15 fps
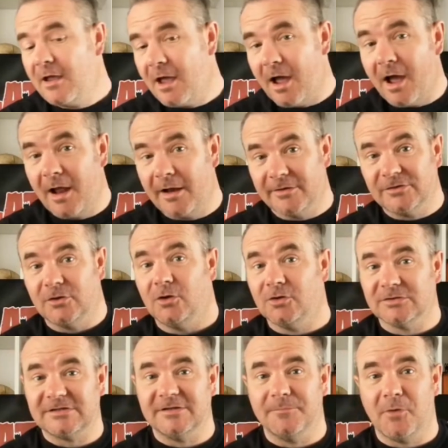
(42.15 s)
and
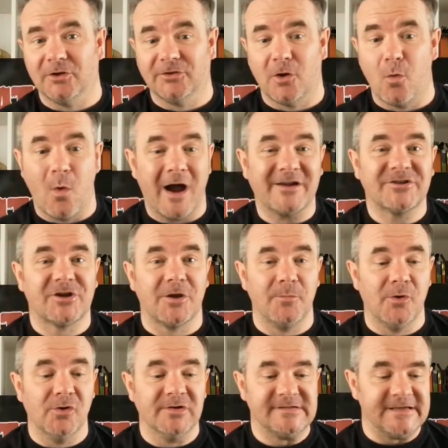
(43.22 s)
also the Mondo Wax
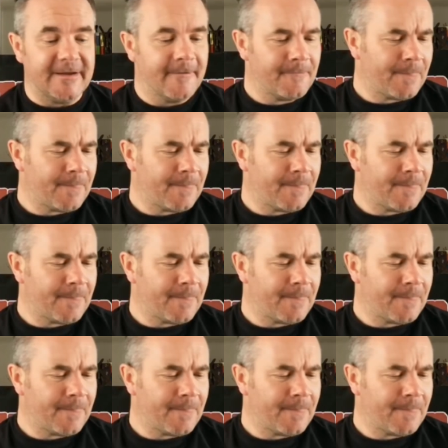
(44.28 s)
community.